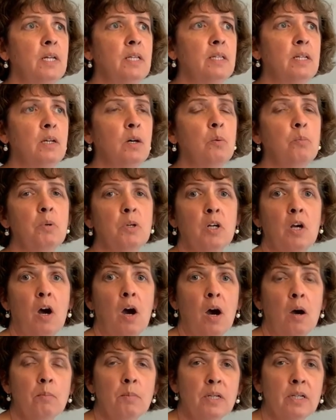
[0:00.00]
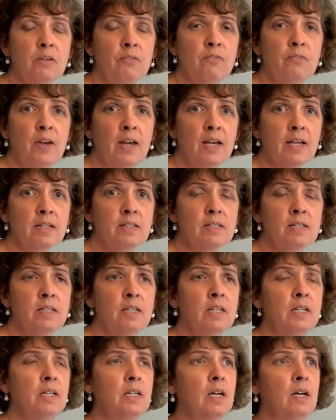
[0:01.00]
help a calming effect.
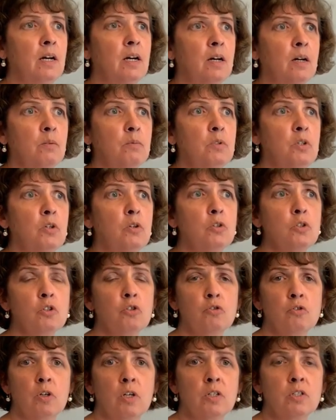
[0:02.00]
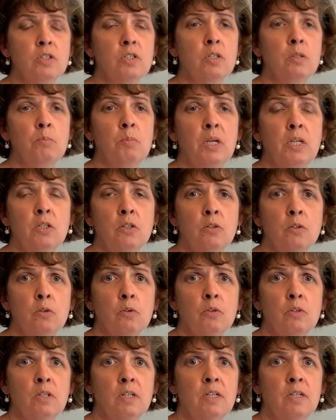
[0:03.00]
Those are drugs that you may know
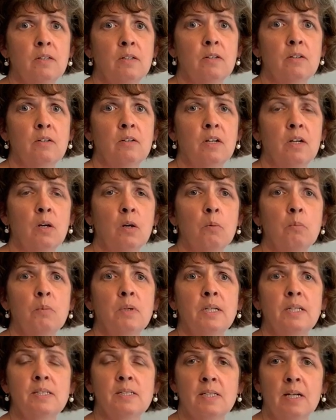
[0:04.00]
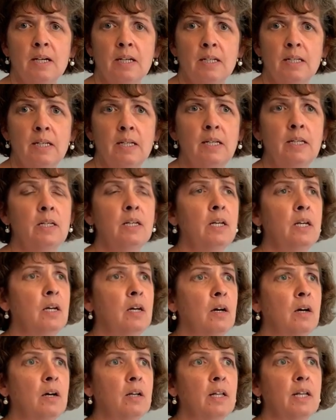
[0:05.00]
that help anxiety,
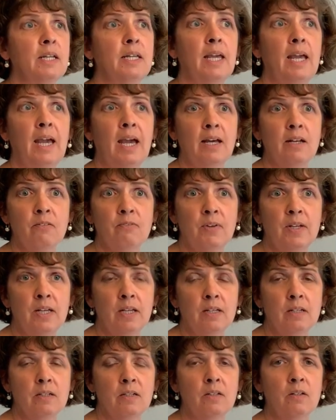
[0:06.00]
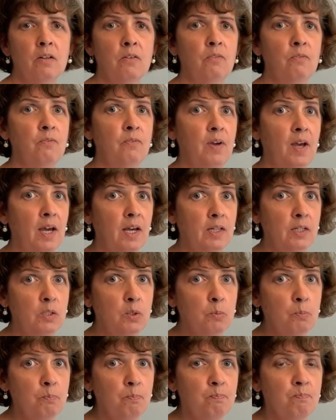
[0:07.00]
like Ativan and
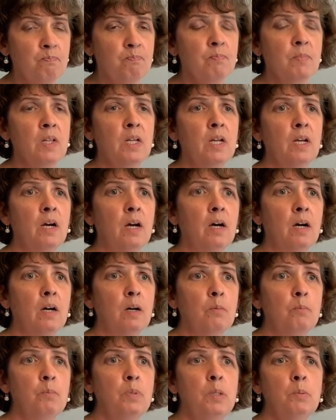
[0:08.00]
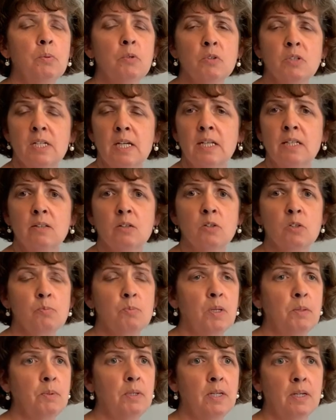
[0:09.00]
Valium. People take those
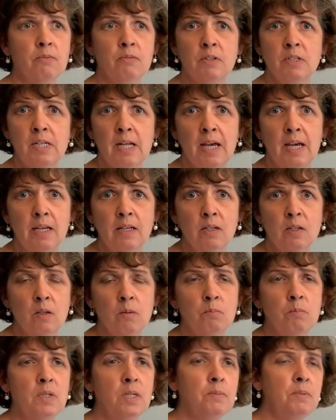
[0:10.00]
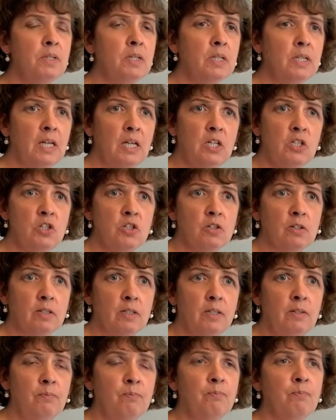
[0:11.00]
maybe every day, maybe occasionally.